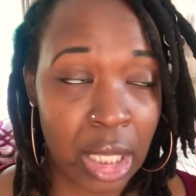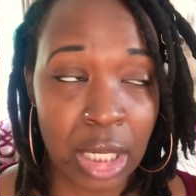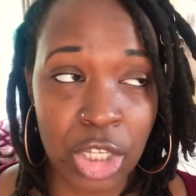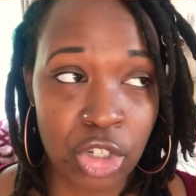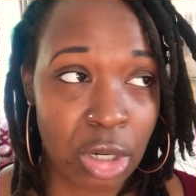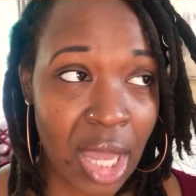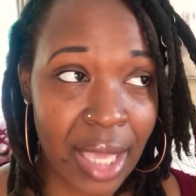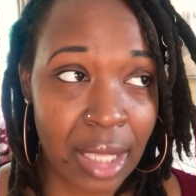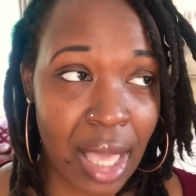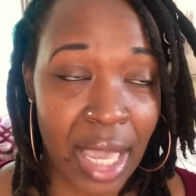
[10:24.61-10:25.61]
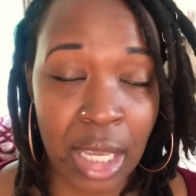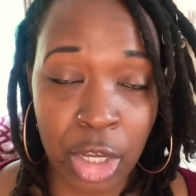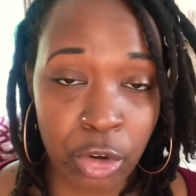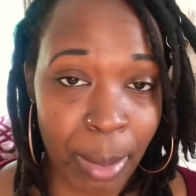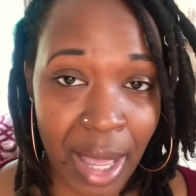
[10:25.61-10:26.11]
Unless you're like
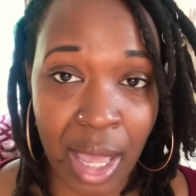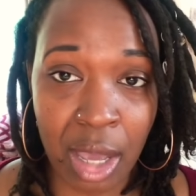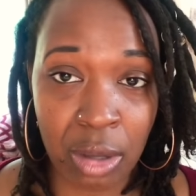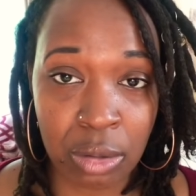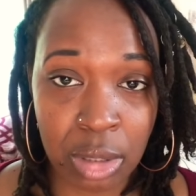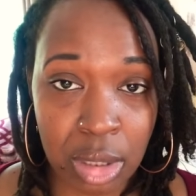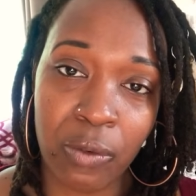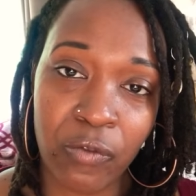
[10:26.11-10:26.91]
800 pounds.